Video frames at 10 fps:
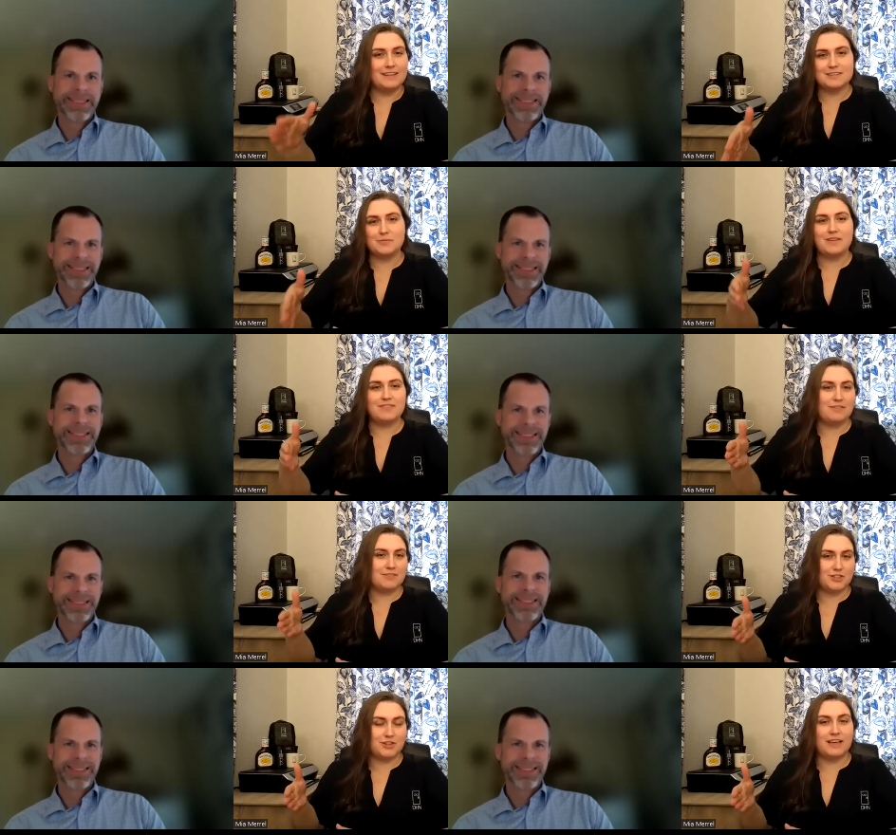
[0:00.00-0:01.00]
Speaker 1: And then some have
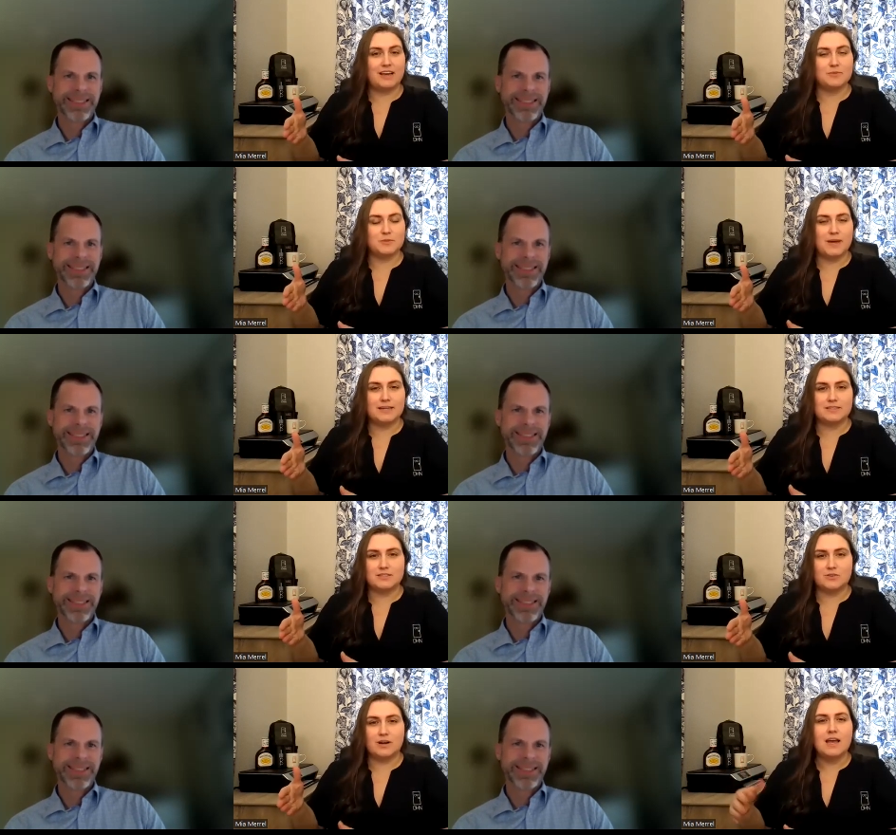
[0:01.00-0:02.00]
that return that comes back
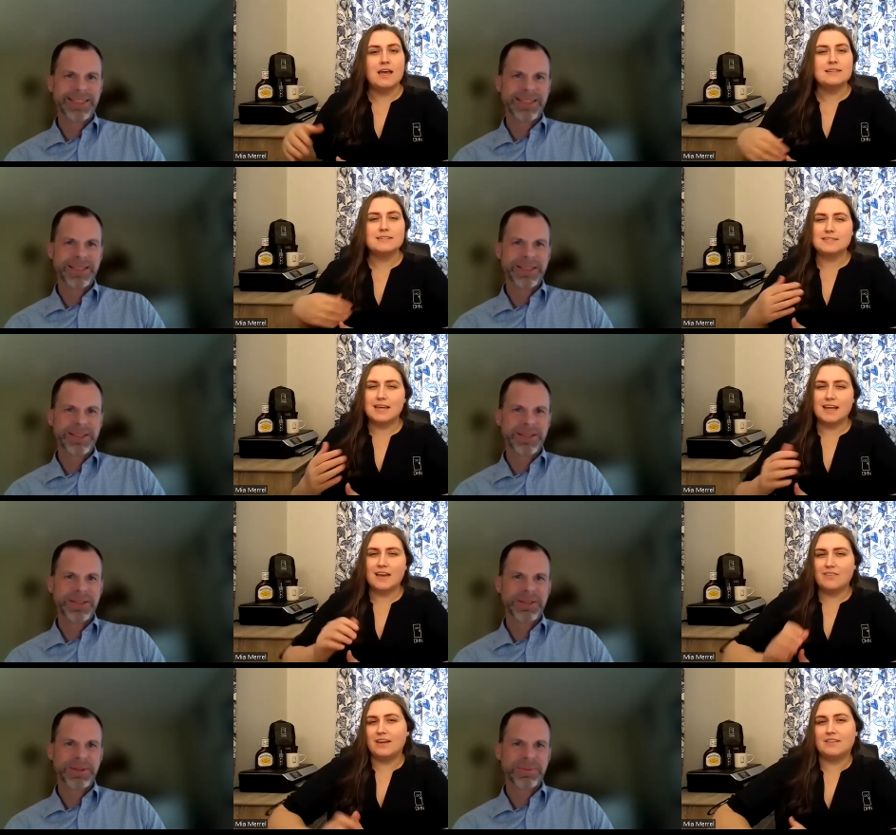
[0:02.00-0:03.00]
to the door. Does that
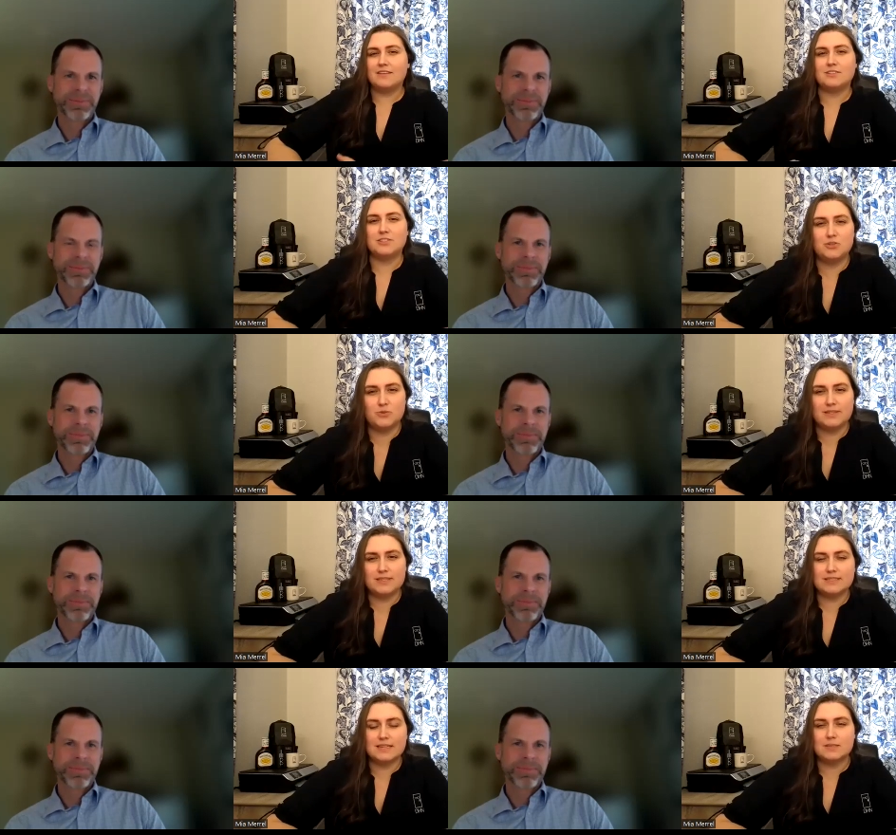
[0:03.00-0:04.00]
have anything to do
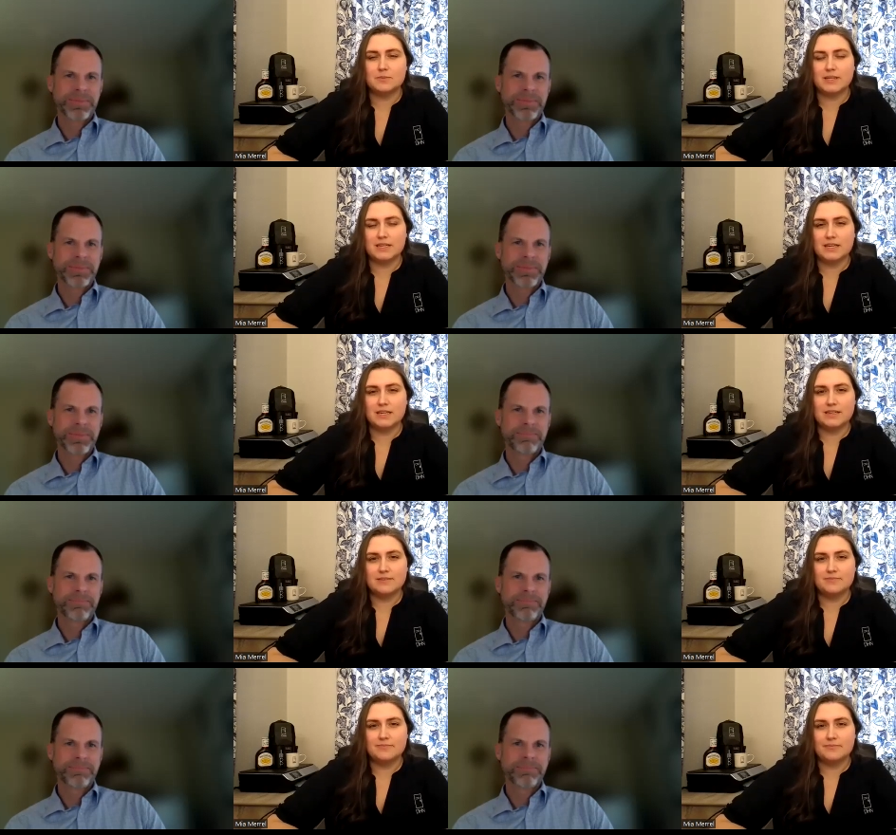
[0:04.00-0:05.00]
with accessibility?
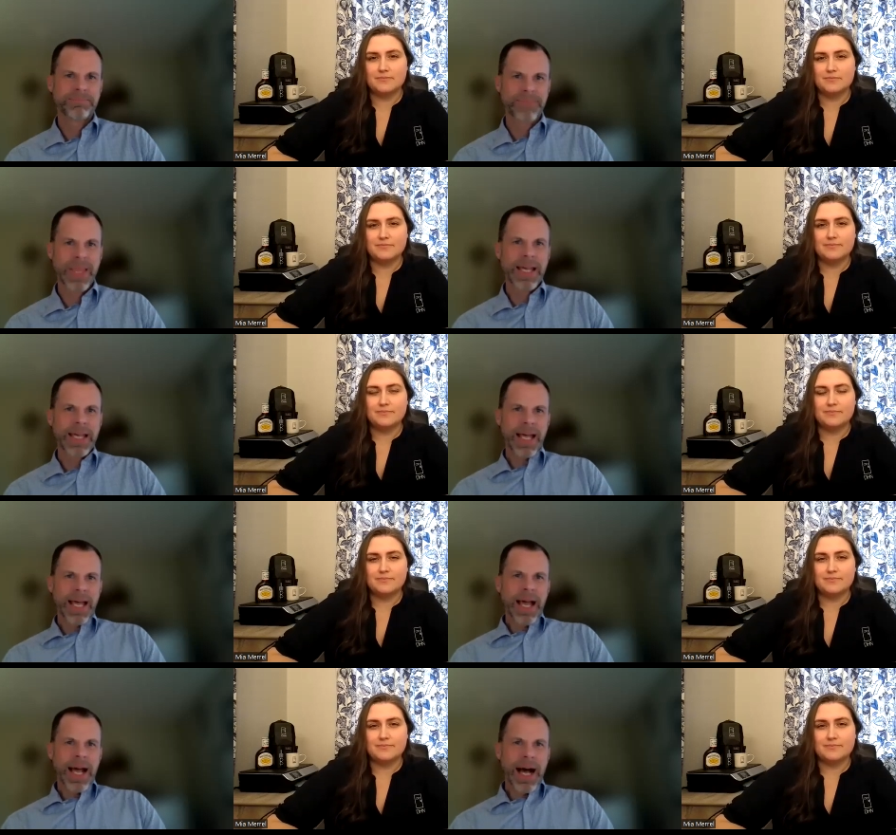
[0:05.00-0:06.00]

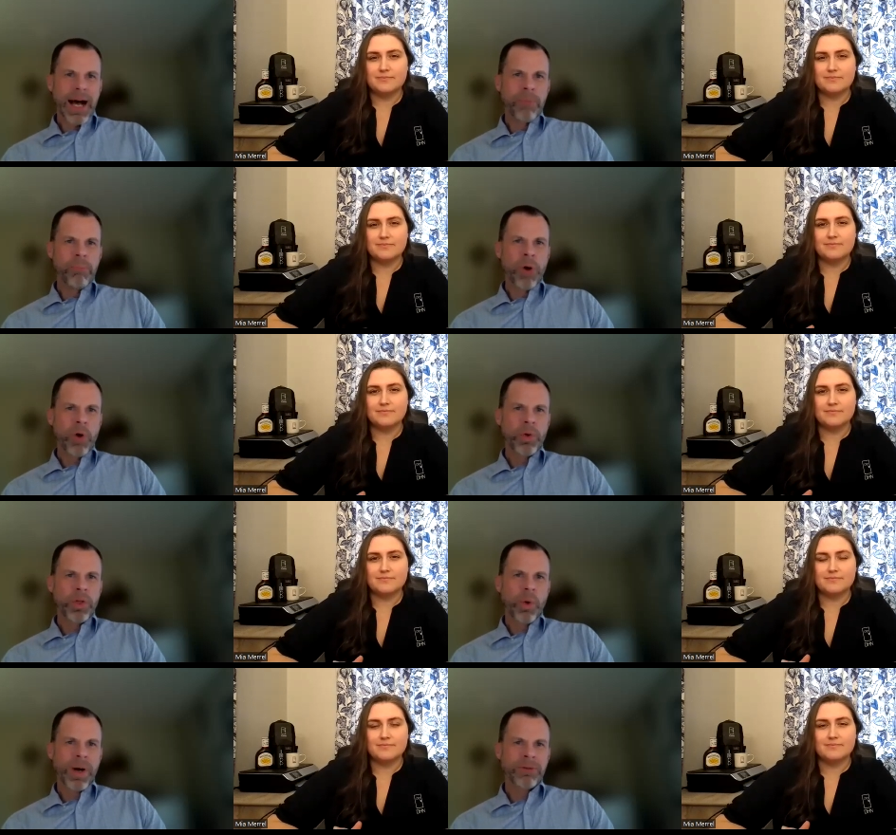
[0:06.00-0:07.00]
Speaker 2: Uh, both,
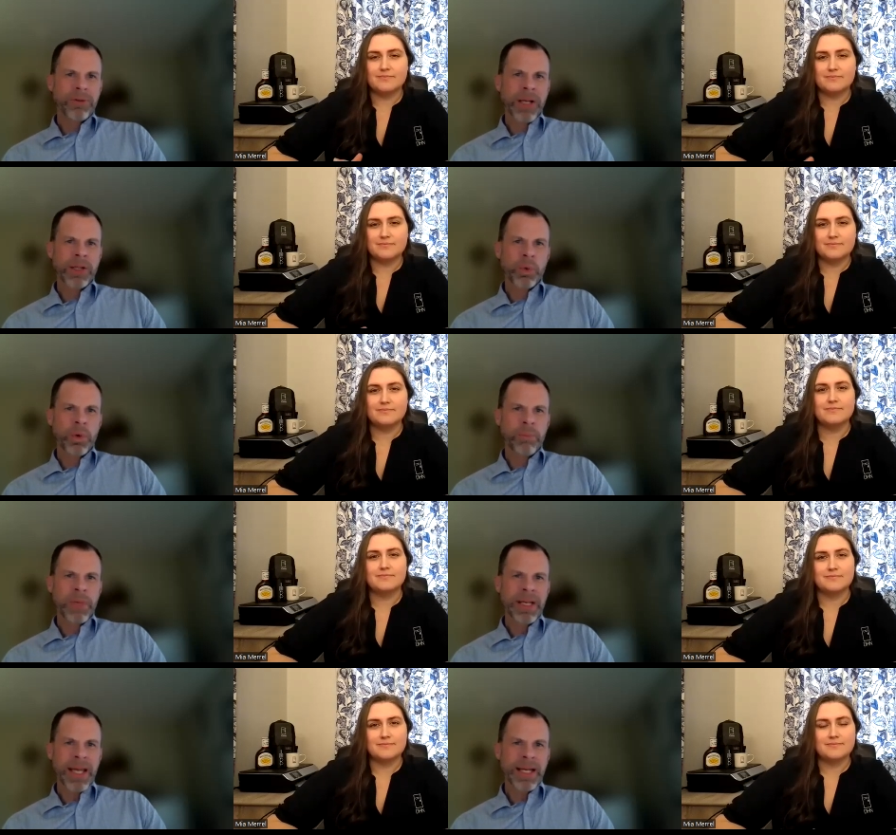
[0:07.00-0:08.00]
quite frankly, will meet
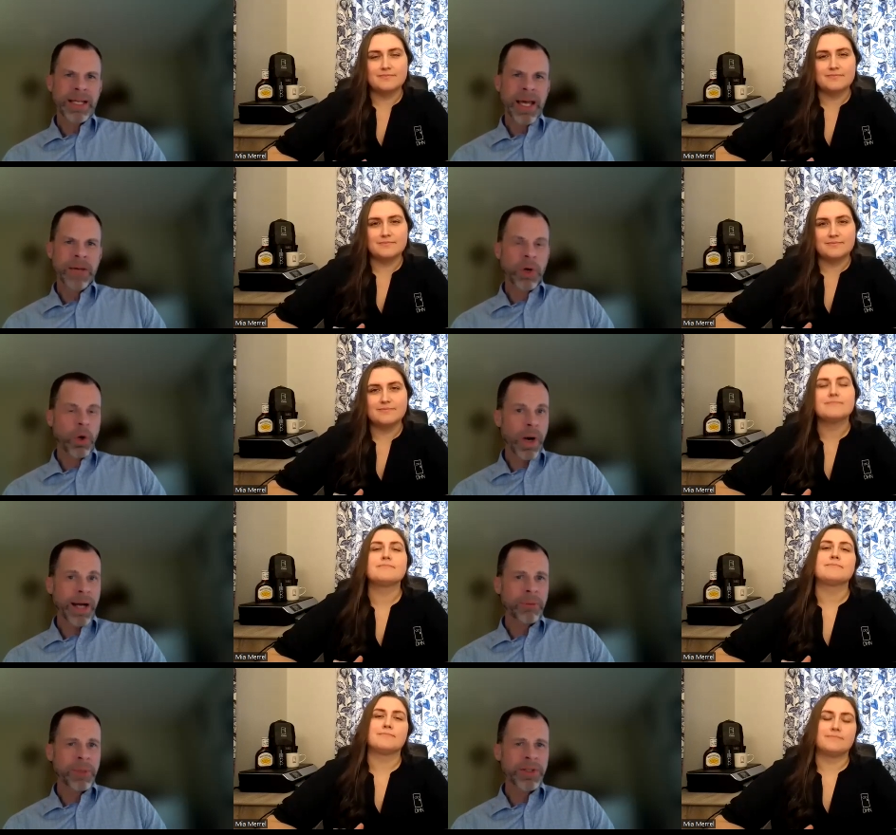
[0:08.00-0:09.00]
ADA
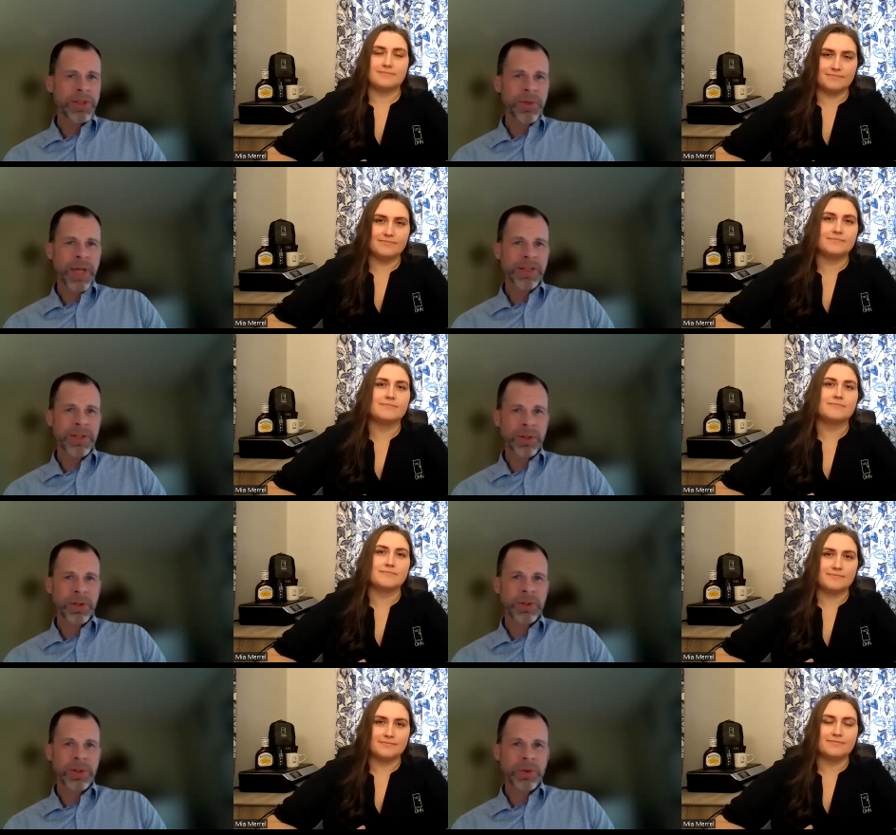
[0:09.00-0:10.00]
requirements. So that's the good
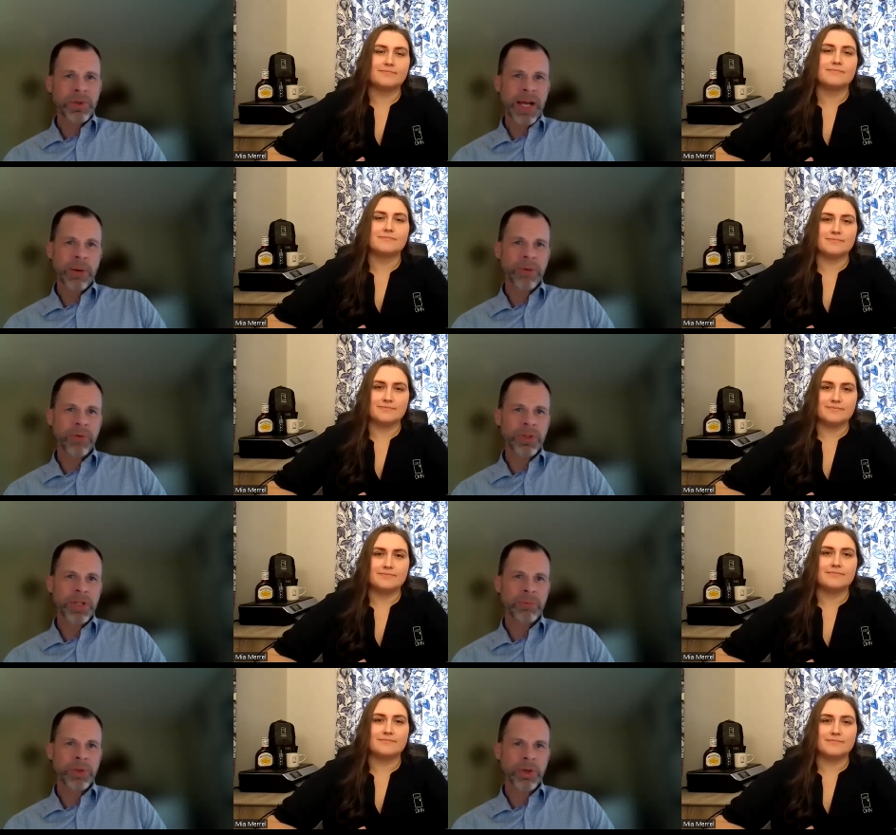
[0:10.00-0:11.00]
news. However, some
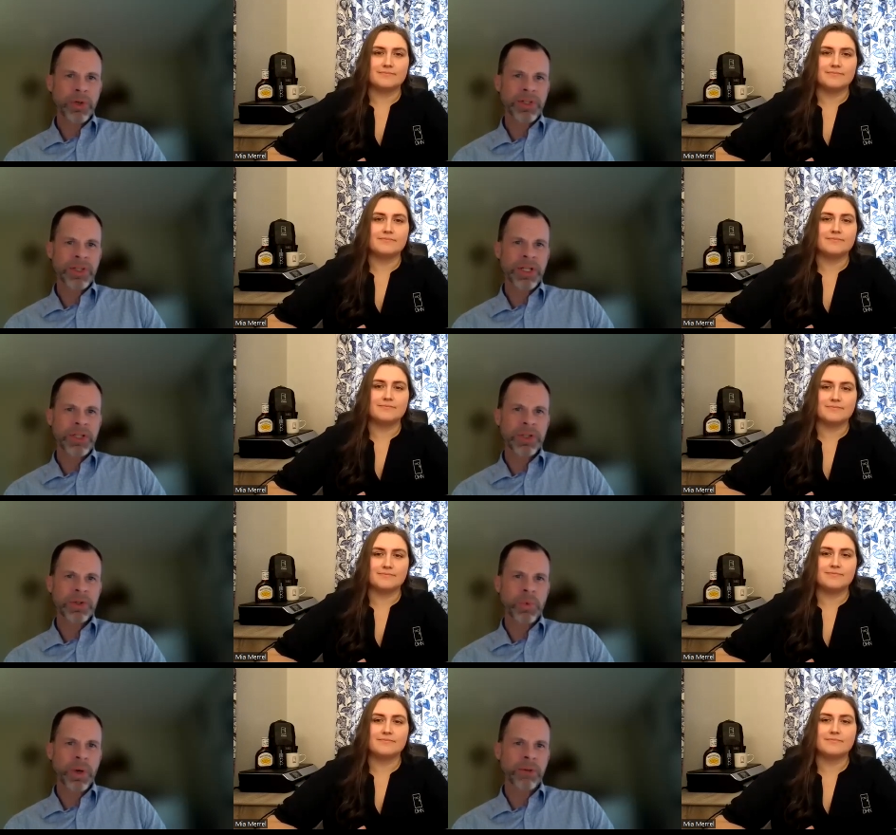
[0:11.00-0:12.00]
jurisdictions, whether